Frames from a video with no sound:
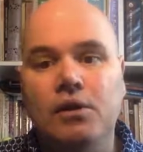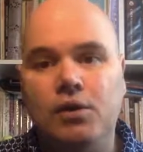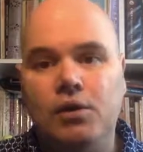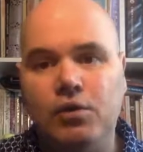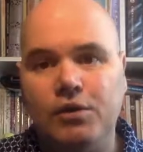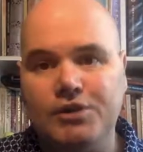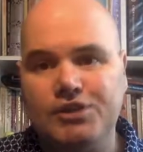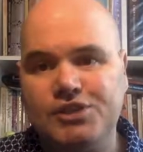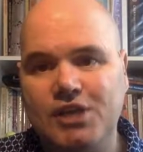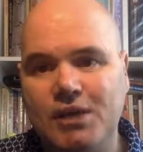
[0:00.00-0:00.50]

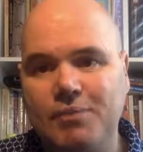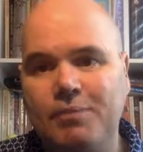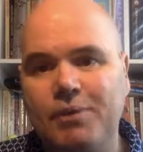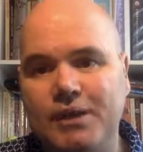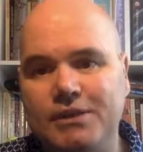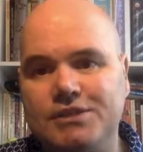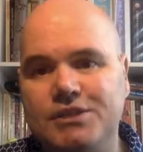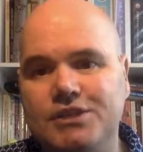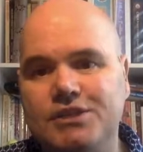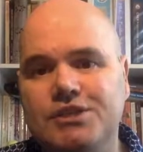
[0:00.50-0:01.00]
or a CHEK
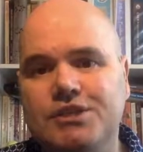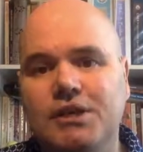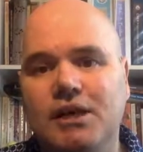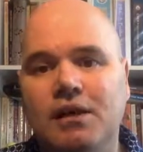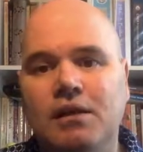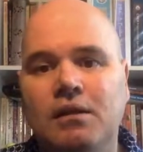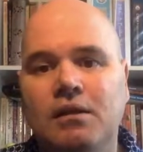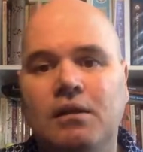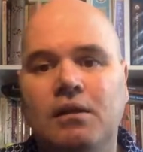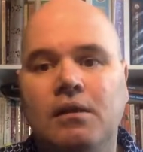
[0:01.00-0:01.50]

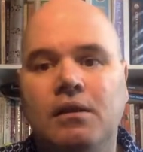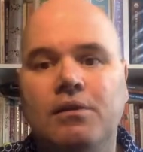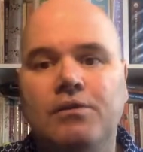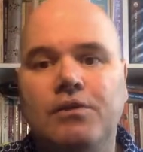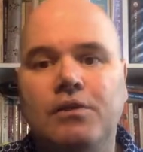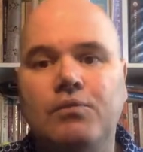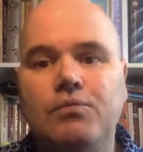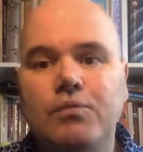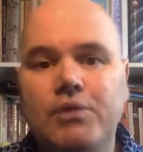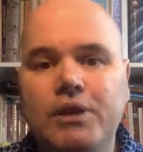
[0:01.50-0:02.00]
practitioner
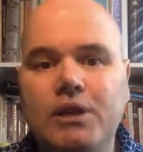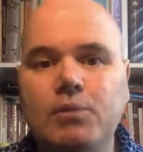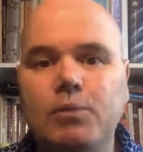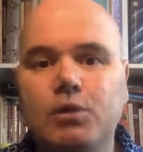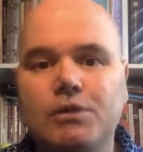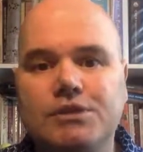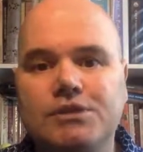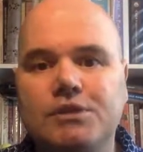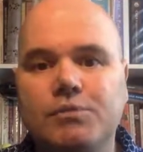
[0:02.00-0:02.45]
that really wants